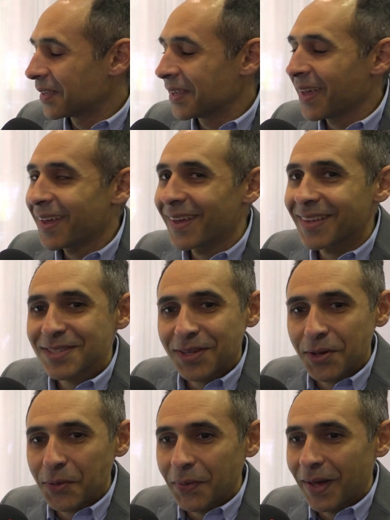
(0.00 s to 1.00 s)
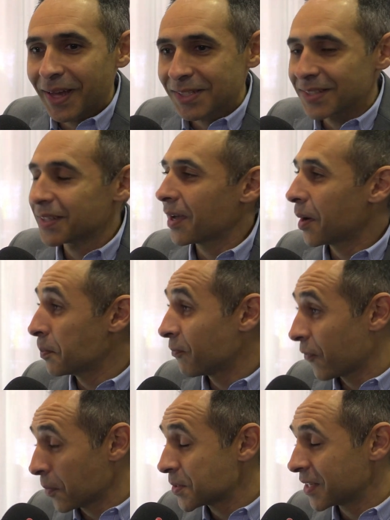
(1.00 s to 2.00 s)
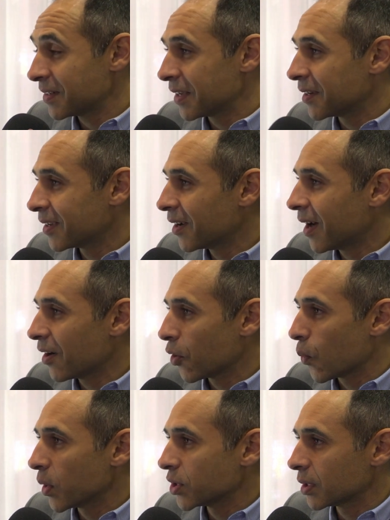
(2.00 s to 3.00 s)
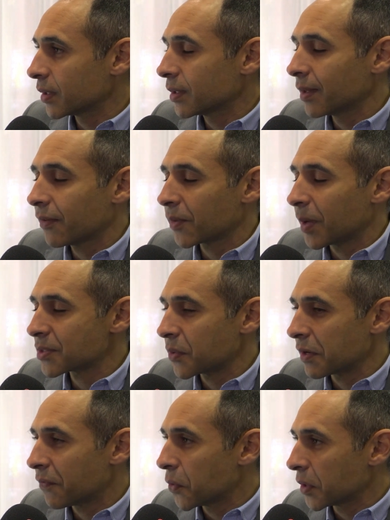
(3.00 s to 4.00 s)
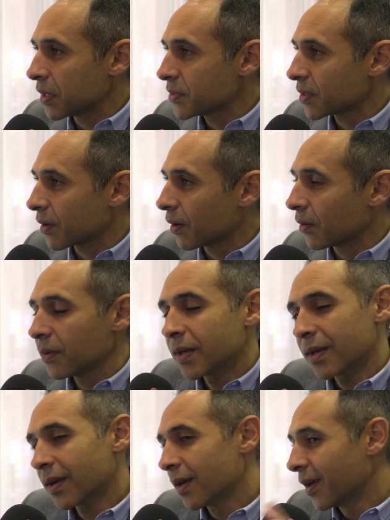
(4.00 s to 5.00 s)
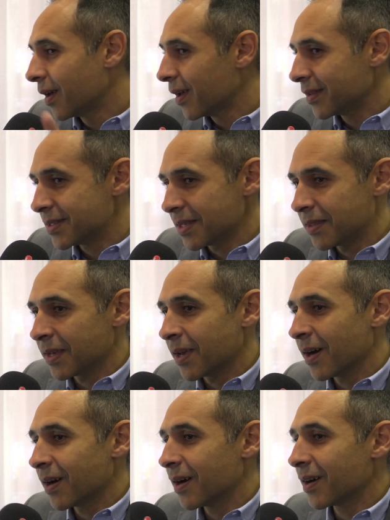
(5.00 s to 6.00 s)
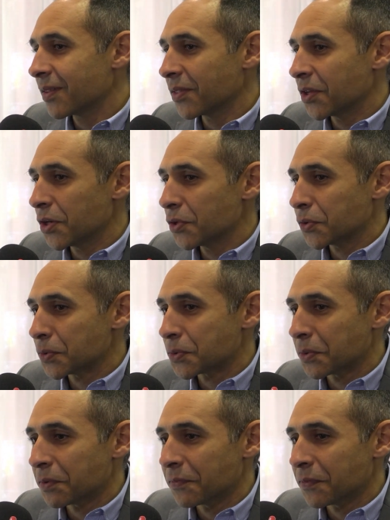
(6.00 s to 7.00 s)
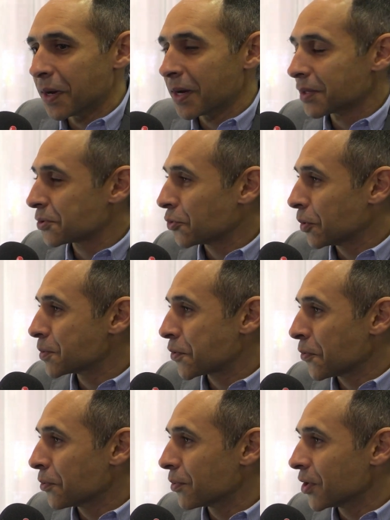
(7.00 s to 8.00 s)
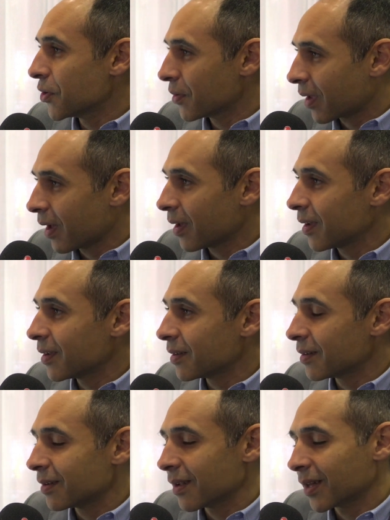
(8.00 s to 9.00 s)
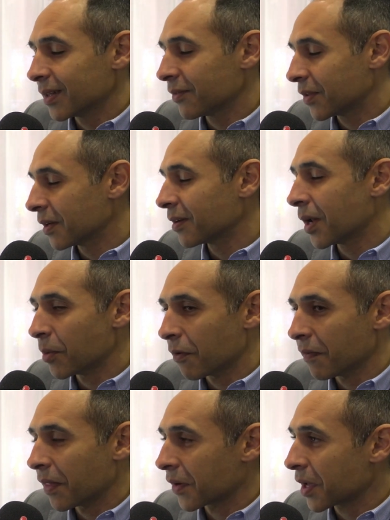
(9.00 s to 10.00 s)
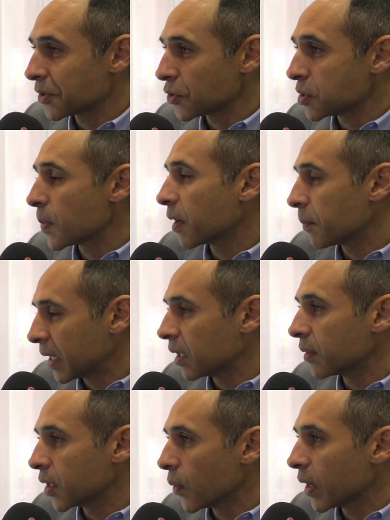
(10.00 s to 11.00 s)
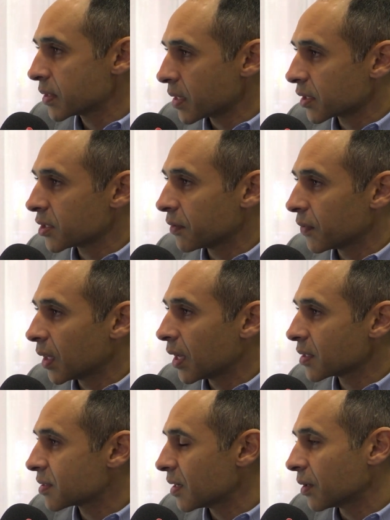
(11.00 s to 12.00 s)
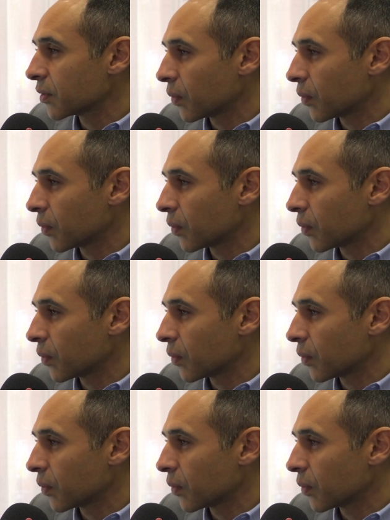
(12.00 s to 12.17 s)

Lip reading: Yeah, so actually I'm from Sydney originally, left about 24 years ago. Did the usual sort of trips through the UK, and I lived in a number of other countries, but I've been in the US actually for the last 10 or